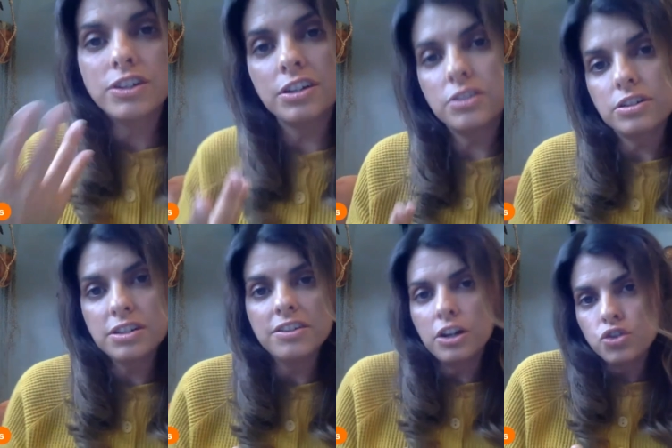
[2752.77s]
to,
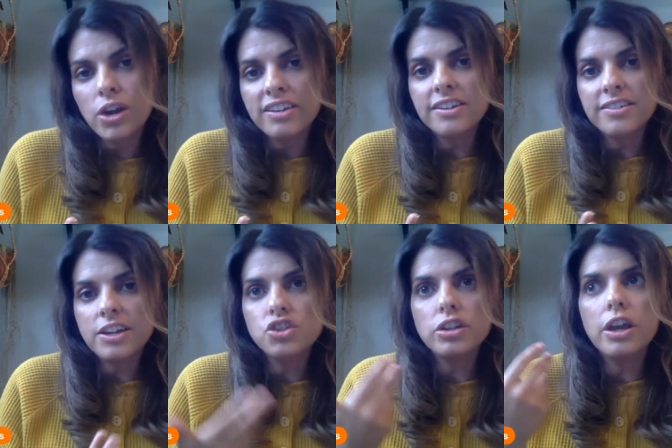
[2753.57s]
to address
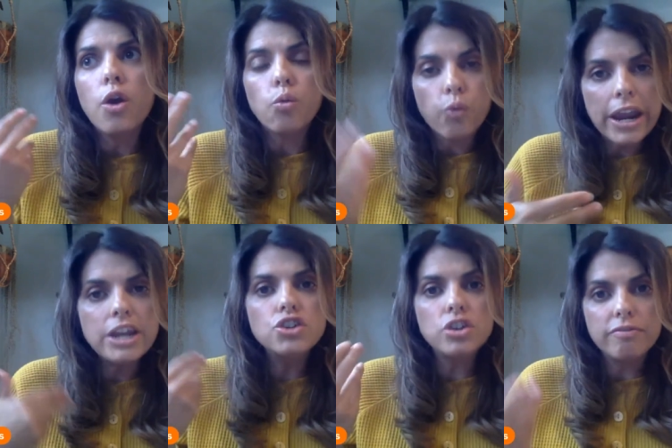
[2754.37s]
essentially
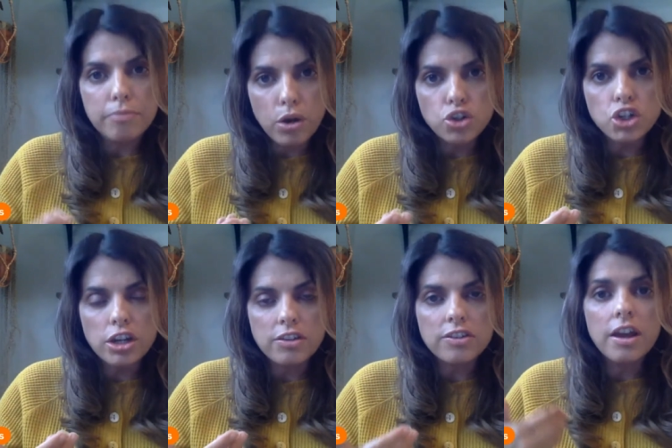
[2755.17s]
range of
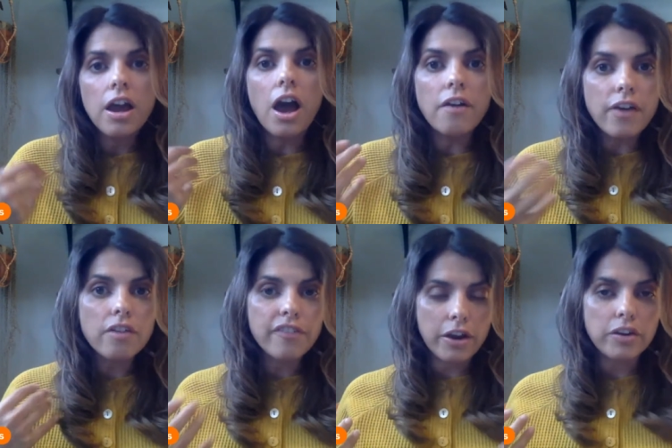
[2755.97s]
motions of
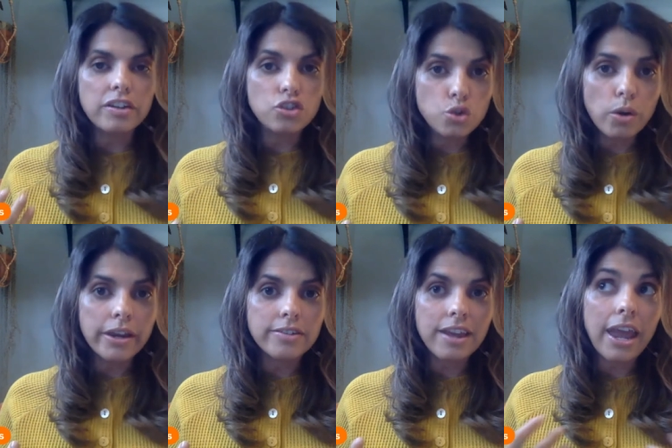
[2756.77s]
our various
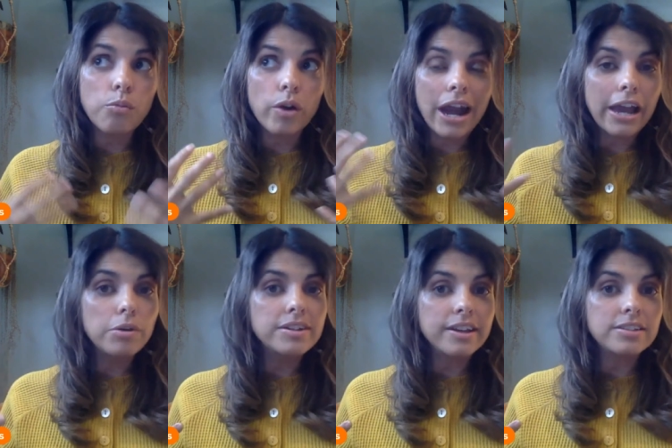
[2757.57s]
joints. And what I
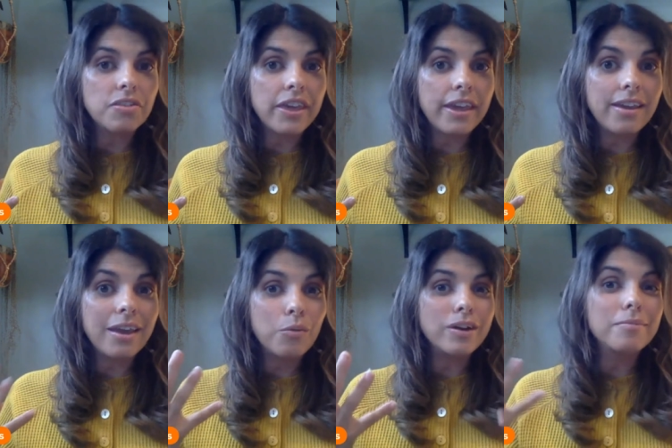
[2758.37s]
always like to think,
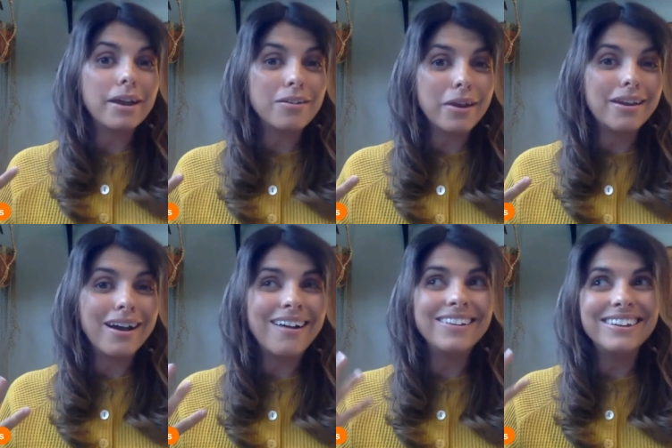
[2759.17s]
and one of my great
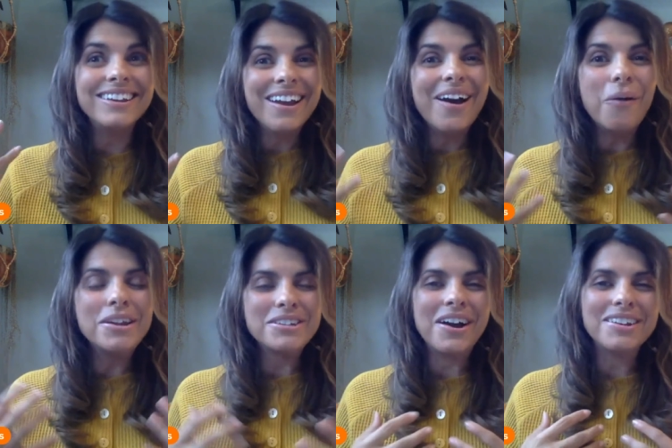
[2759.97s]
colleagues
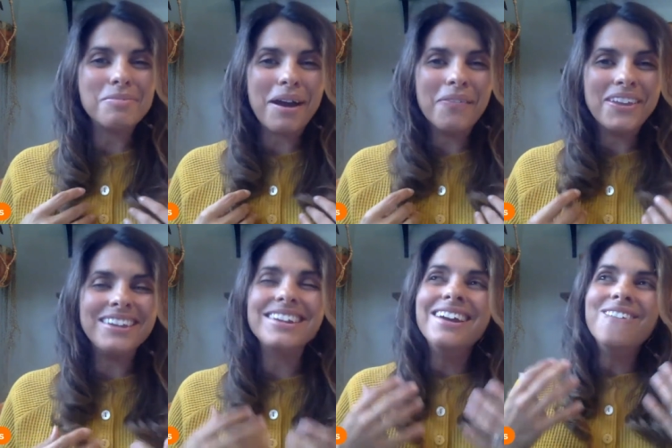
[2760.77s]
always talks about
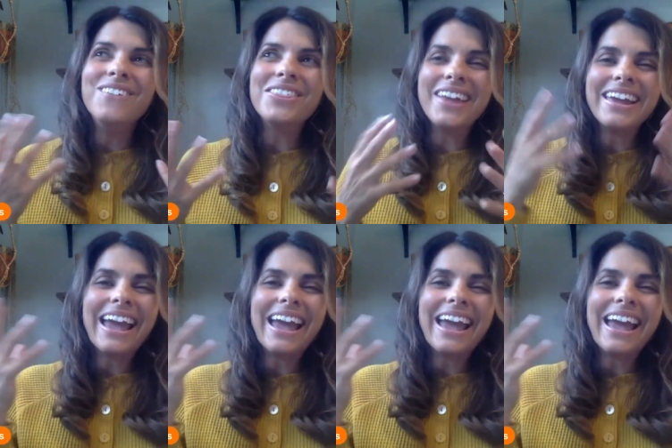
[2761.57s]
this with like